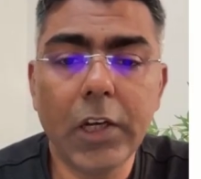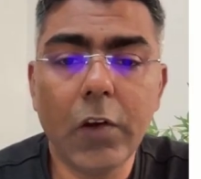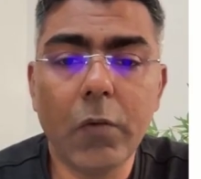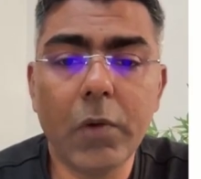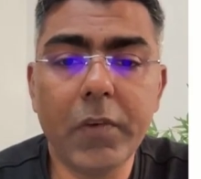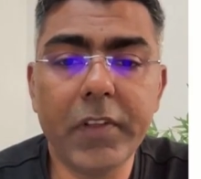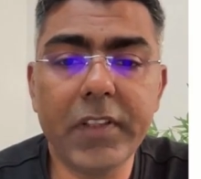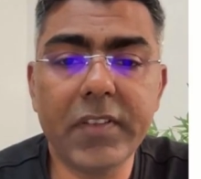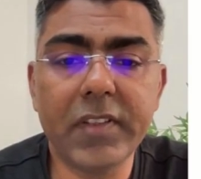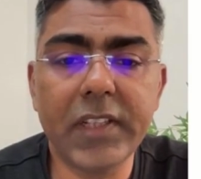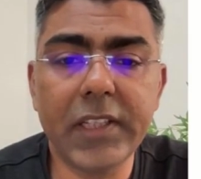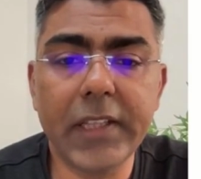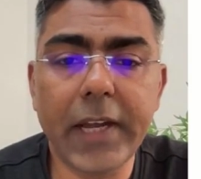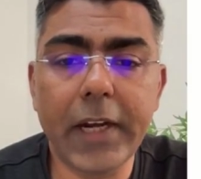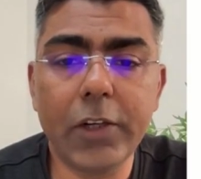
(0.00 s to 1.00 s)
we will
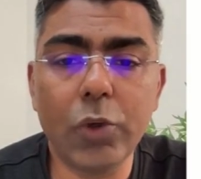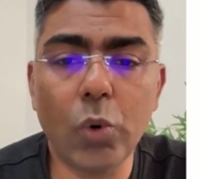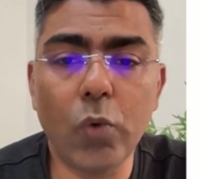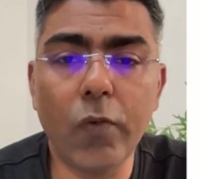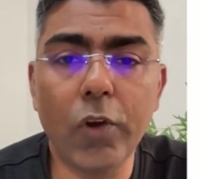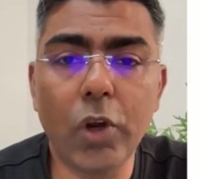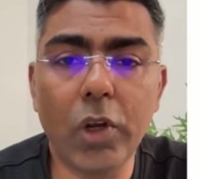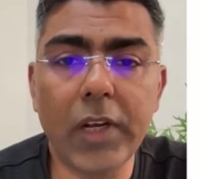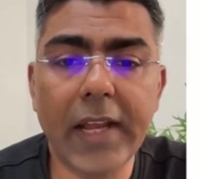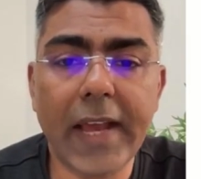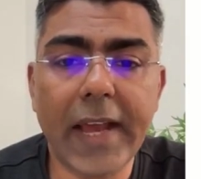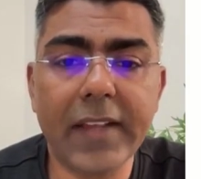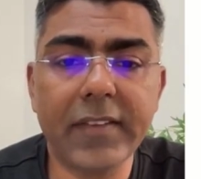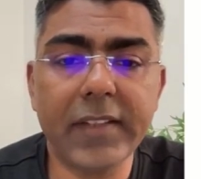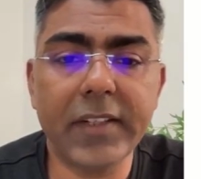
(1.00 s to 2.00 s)
see that overall
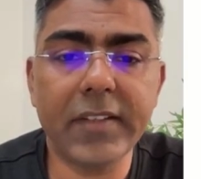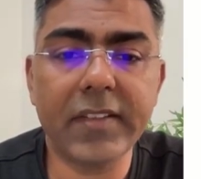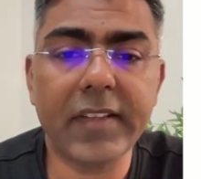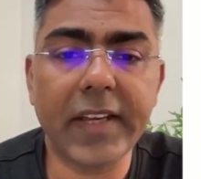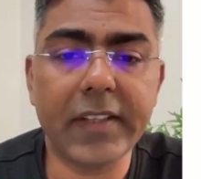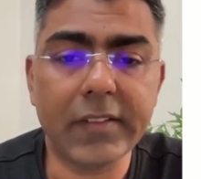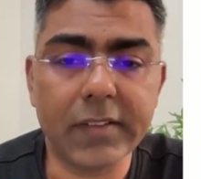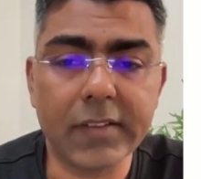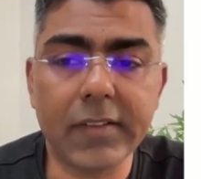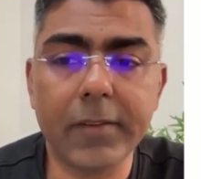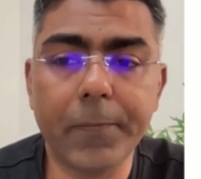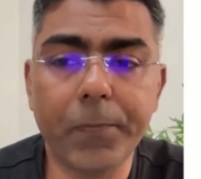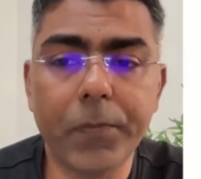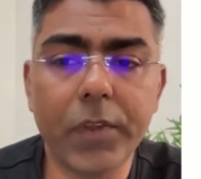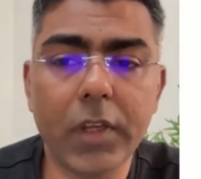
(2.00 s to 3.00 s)
asset size,
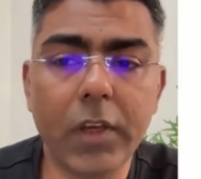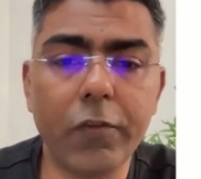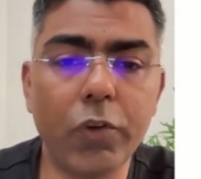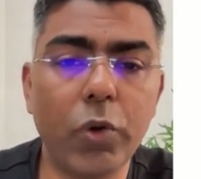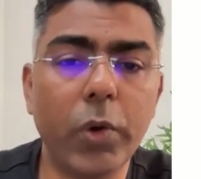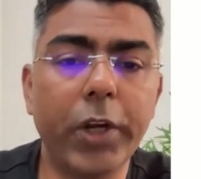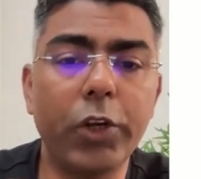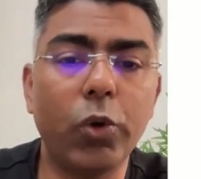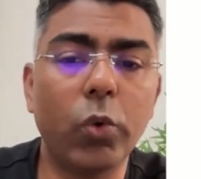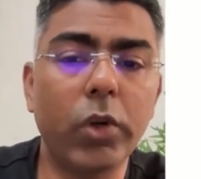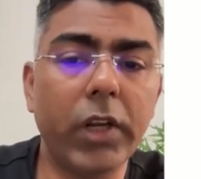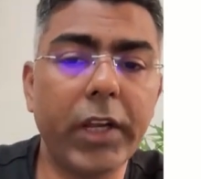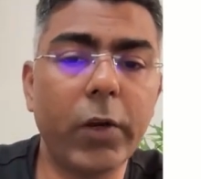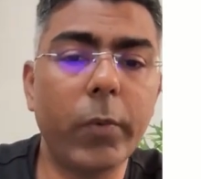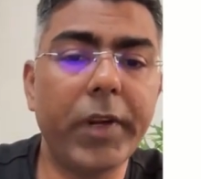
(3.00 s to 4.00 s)
if you look at
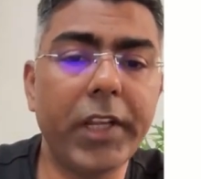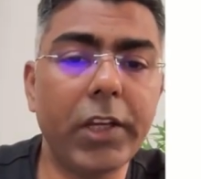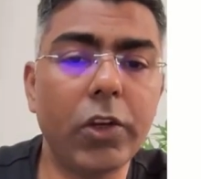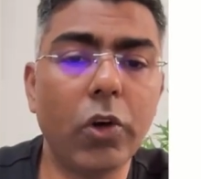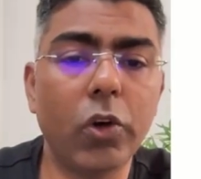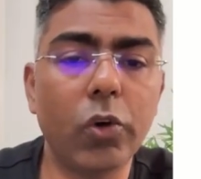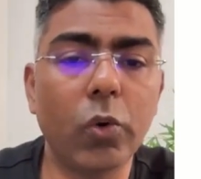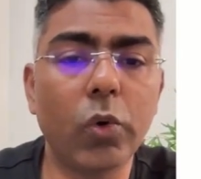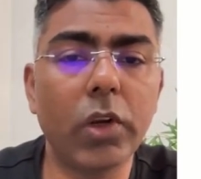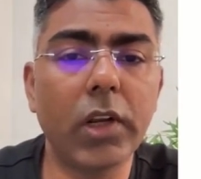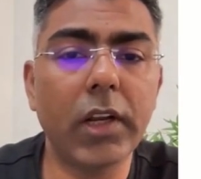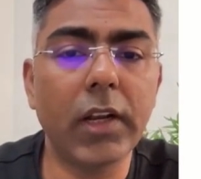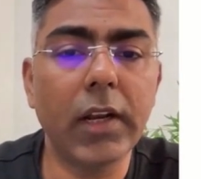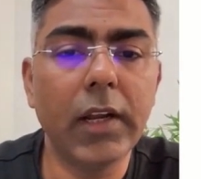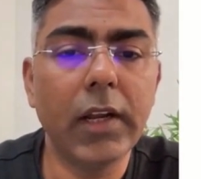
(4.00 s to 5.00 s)
total equity or
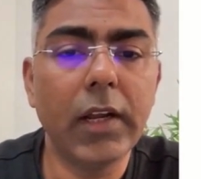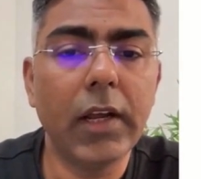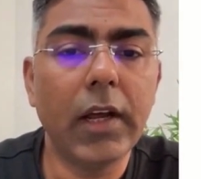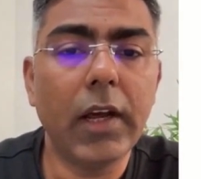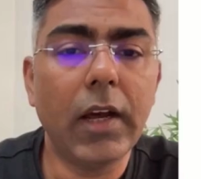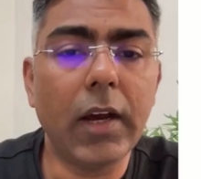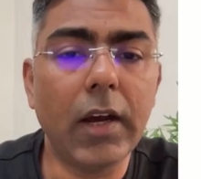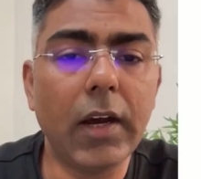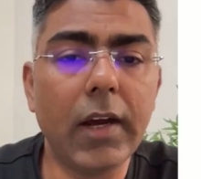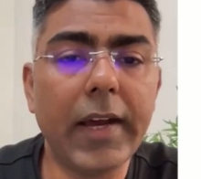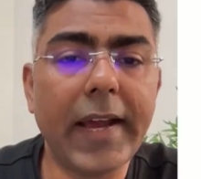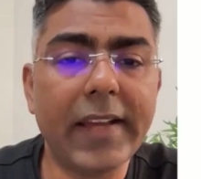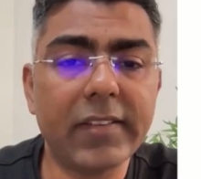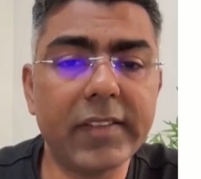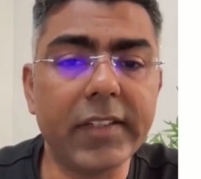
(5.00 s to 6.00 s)
total
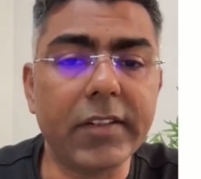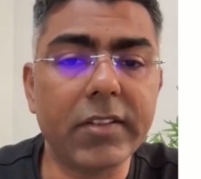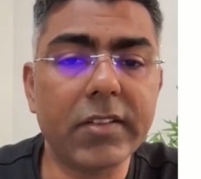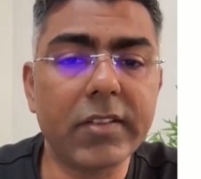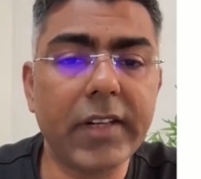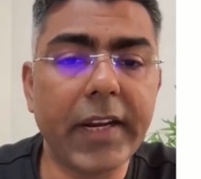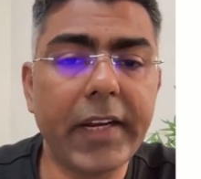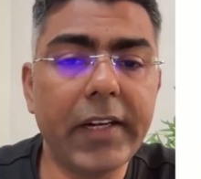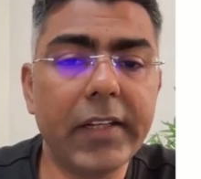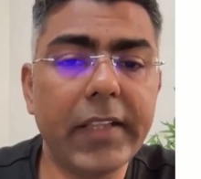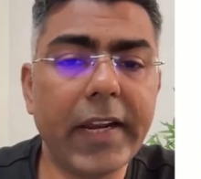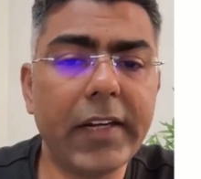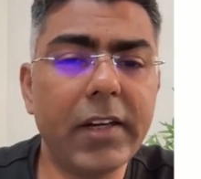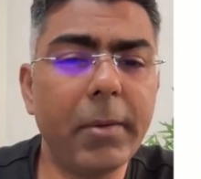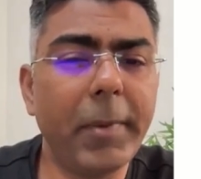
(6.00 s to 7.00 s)
assets, right,
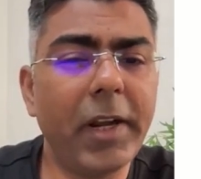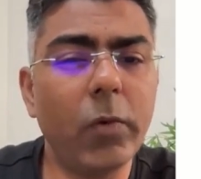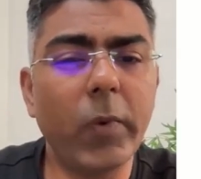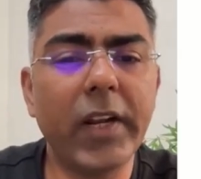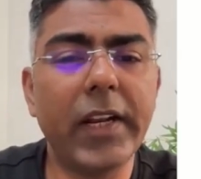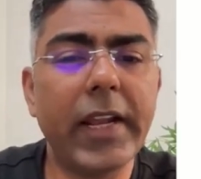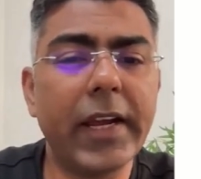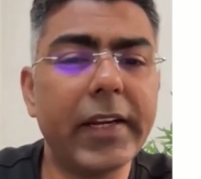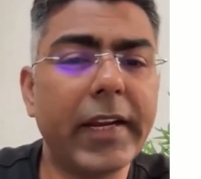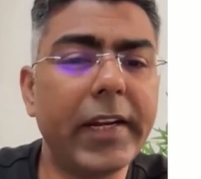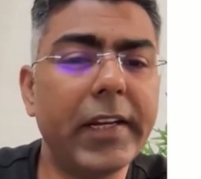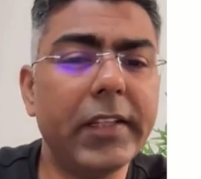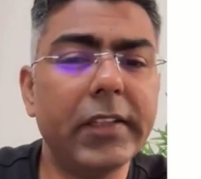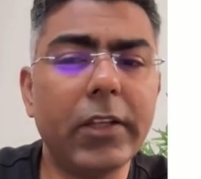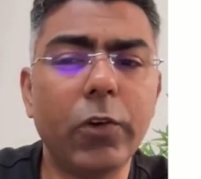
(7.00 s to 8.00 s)
that remained
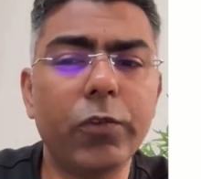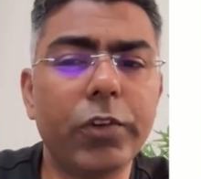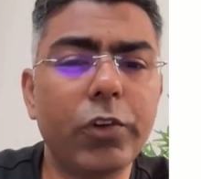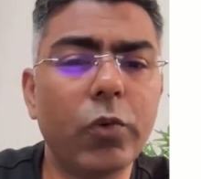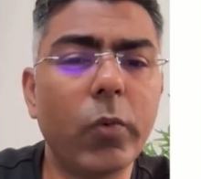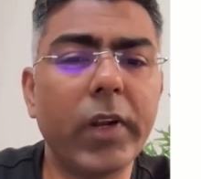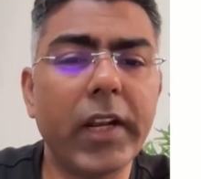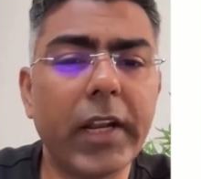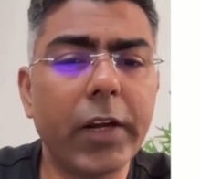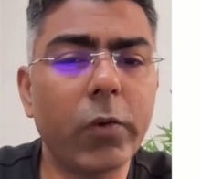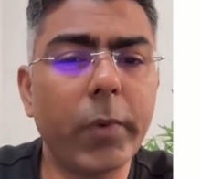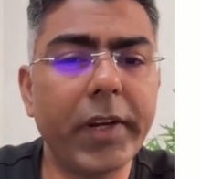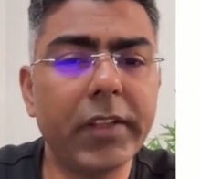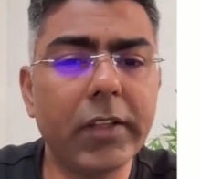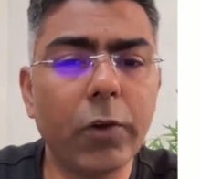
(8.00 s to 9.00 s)
1,19,000 to
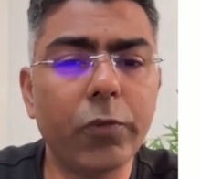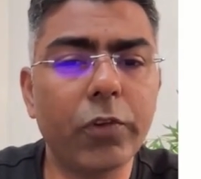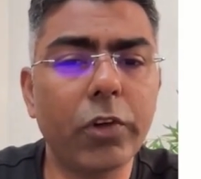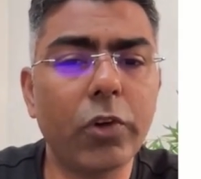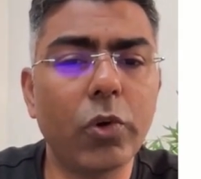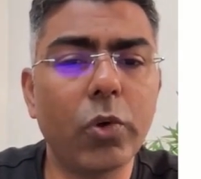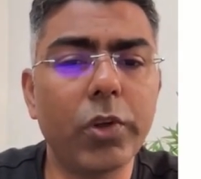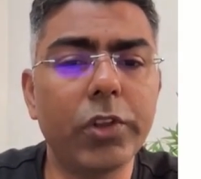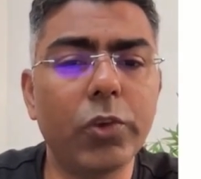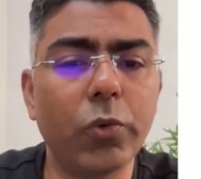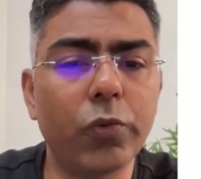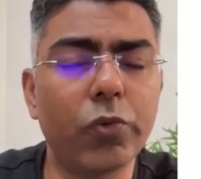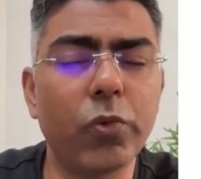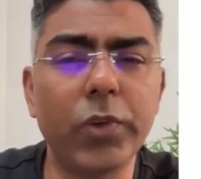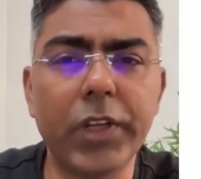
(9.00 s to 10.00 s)
1,20,000 crore in
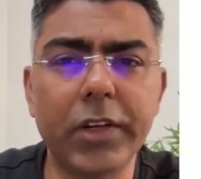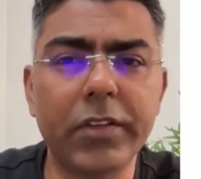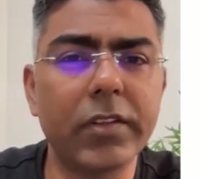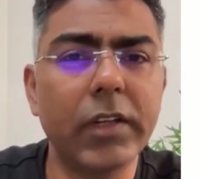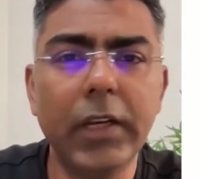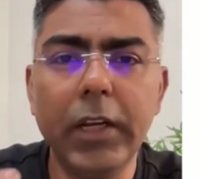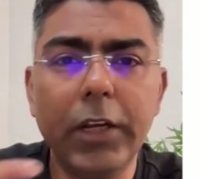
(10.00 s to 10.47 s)
those 2 years.